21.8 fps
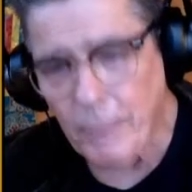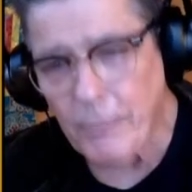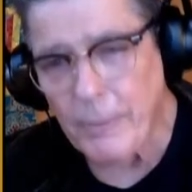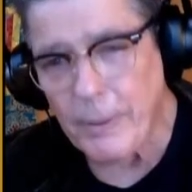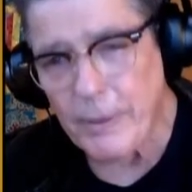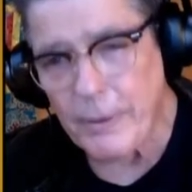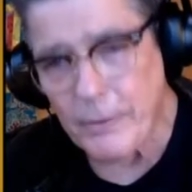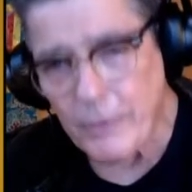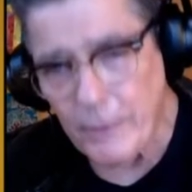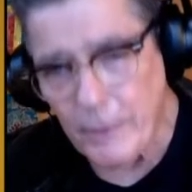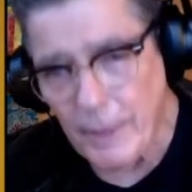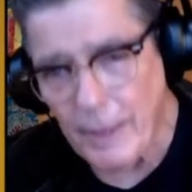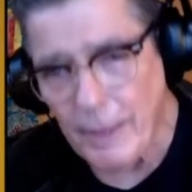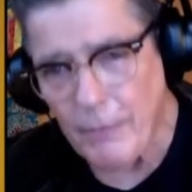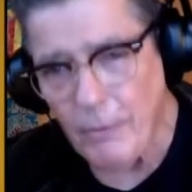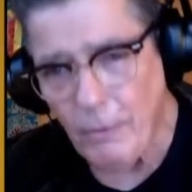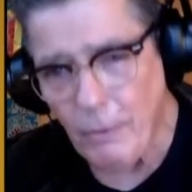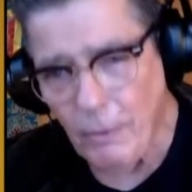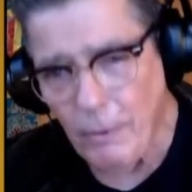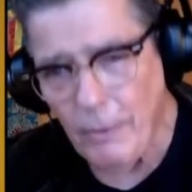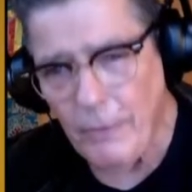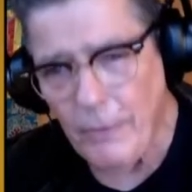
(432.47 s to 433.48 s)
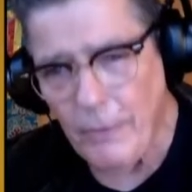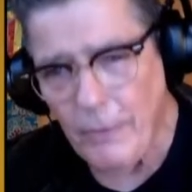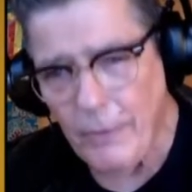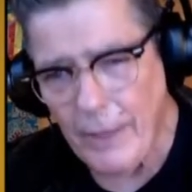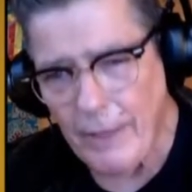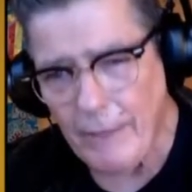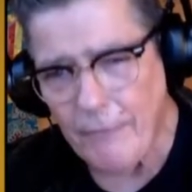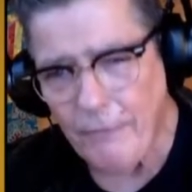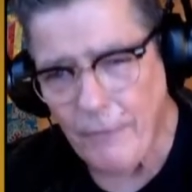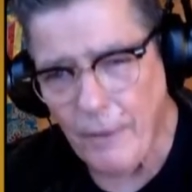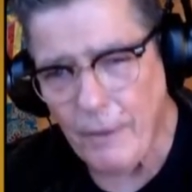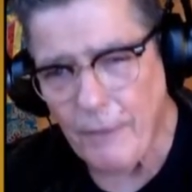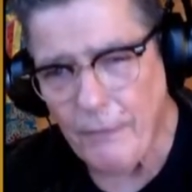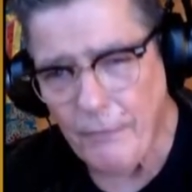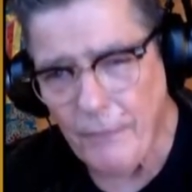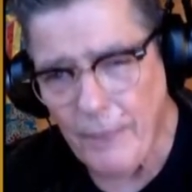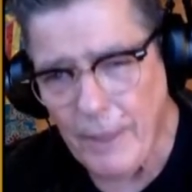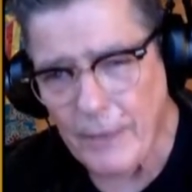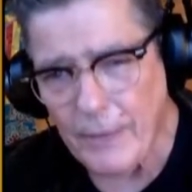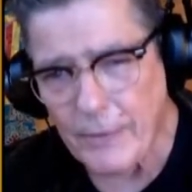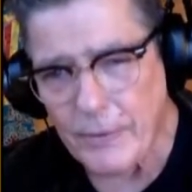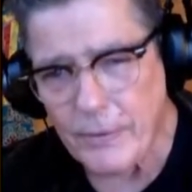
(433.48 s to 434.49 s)
but it's not all that far
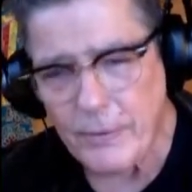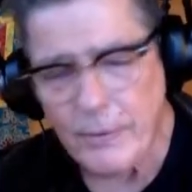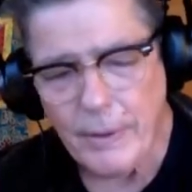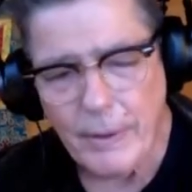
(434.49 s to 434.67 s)
fetched.